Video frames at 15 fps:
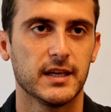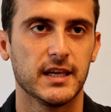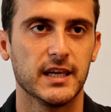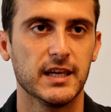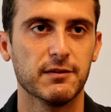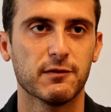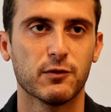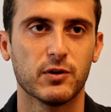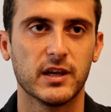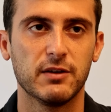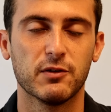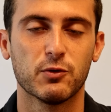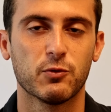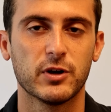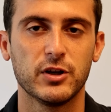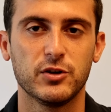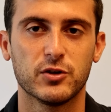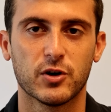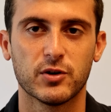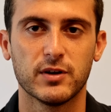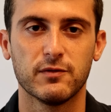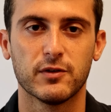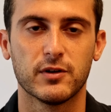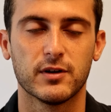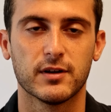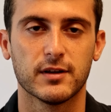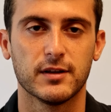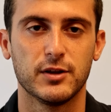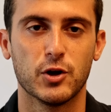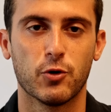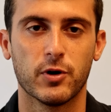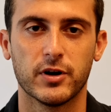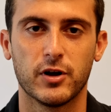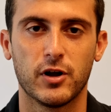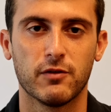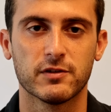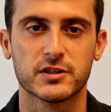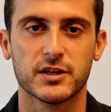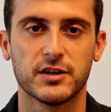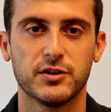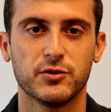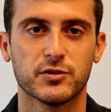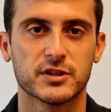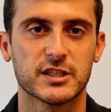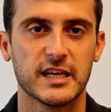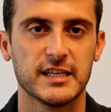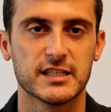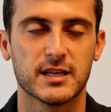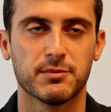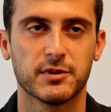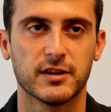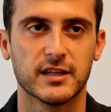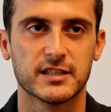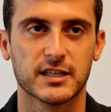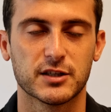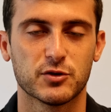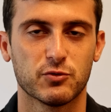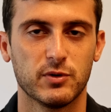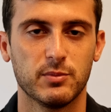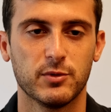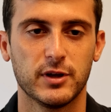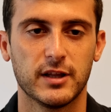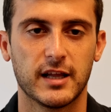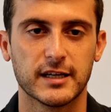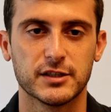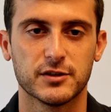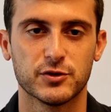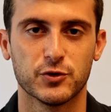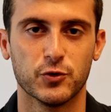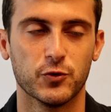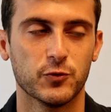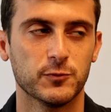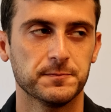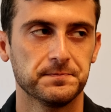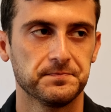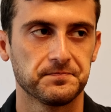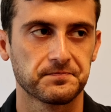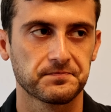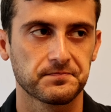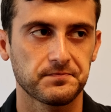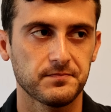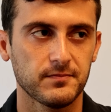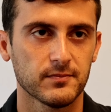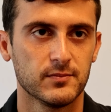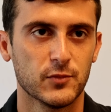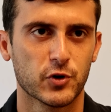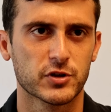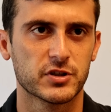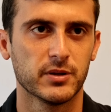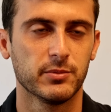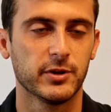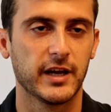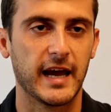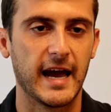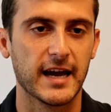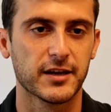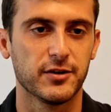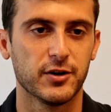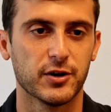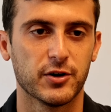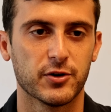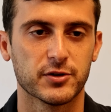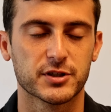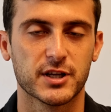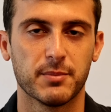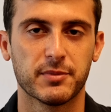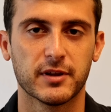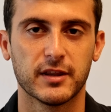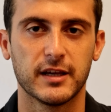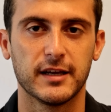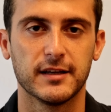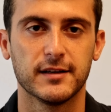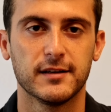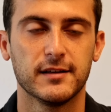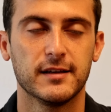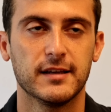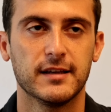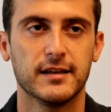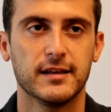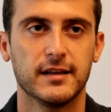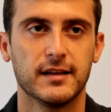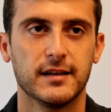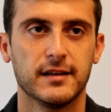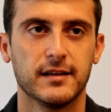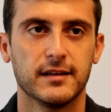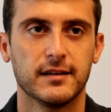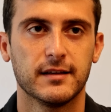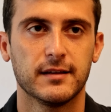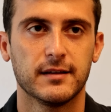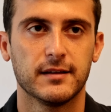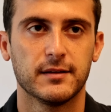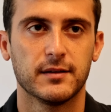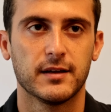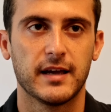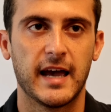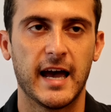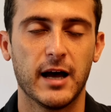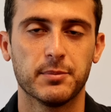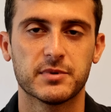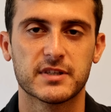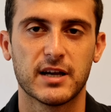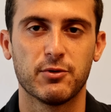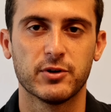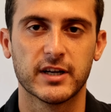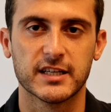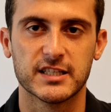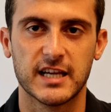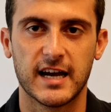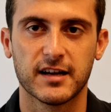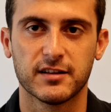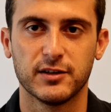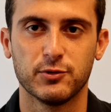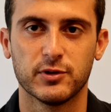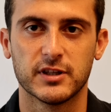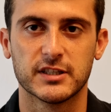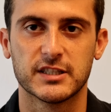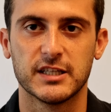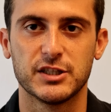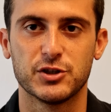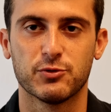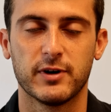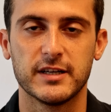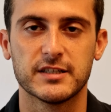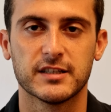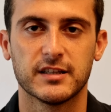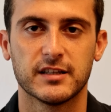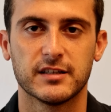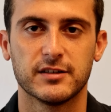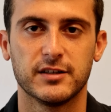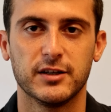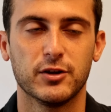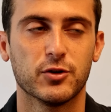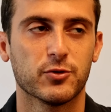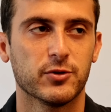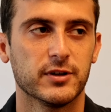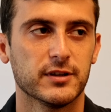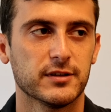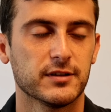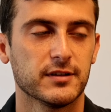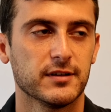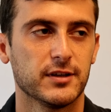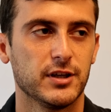Even when you don't even know it, all of a sudden you'll say something that's extremely like true, or extremely accurate, or something that helps someone exactly with the situation that they're dealing with.